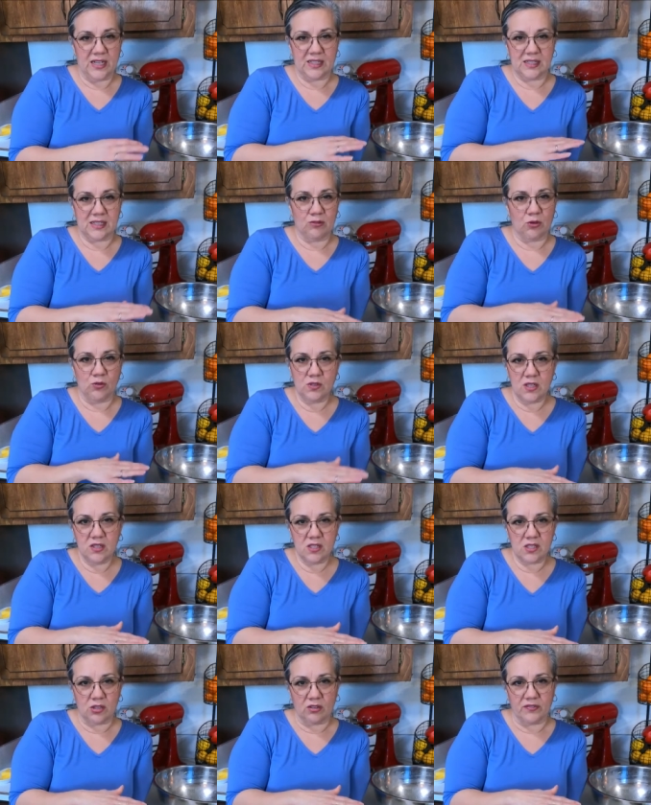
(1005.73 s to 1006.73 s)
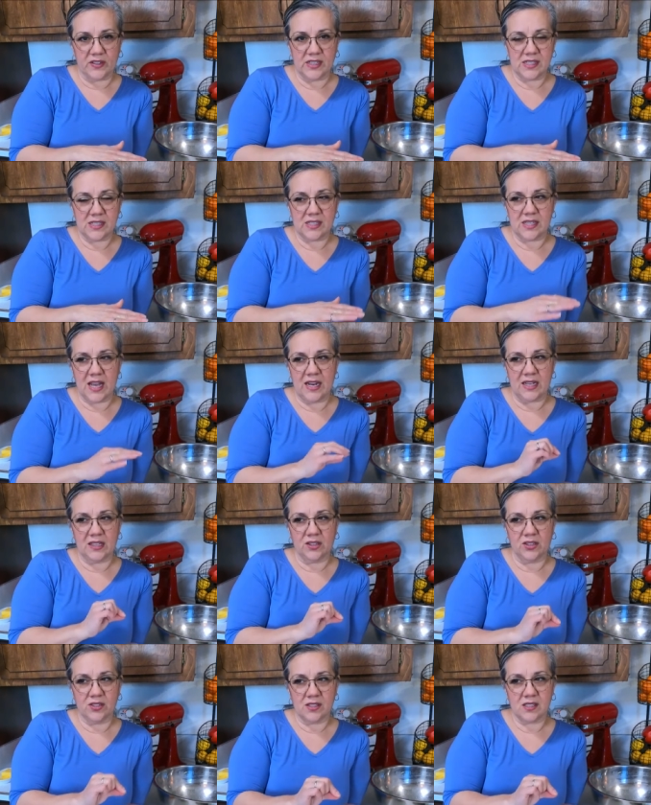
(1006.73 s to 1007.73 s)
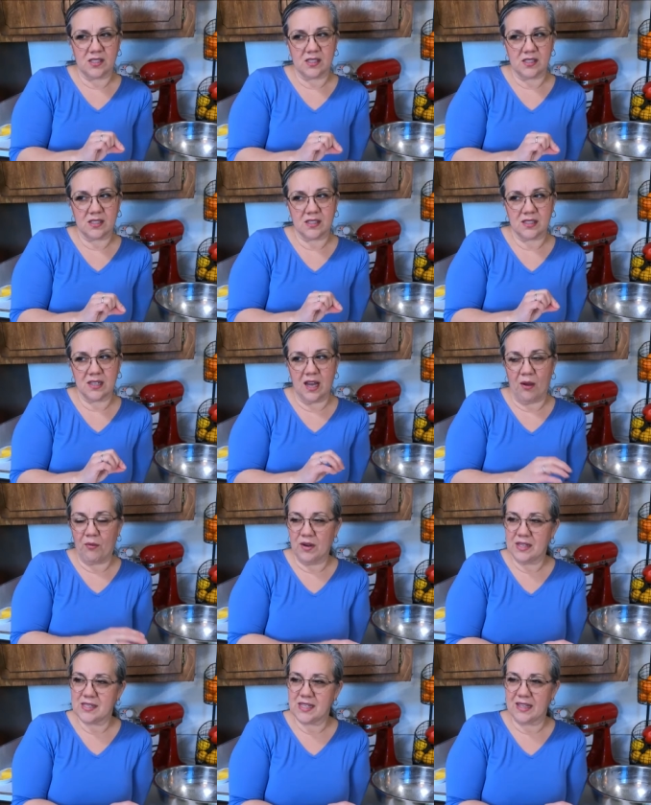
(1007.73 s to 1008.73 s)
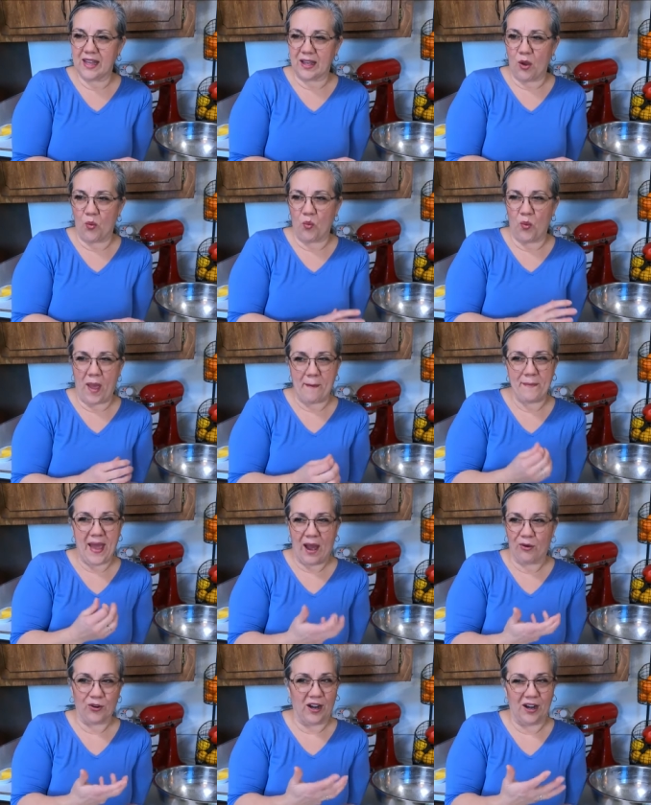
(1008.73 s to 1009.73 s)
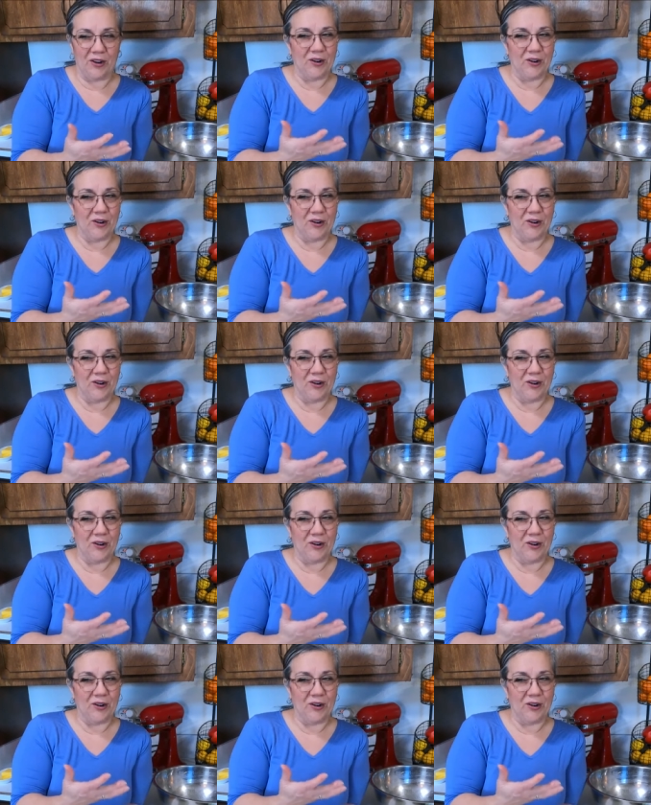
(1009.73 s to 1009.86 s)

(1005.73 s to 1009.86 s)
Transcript: It grows on the surface and it looks. I'm gonna say like a wet powder.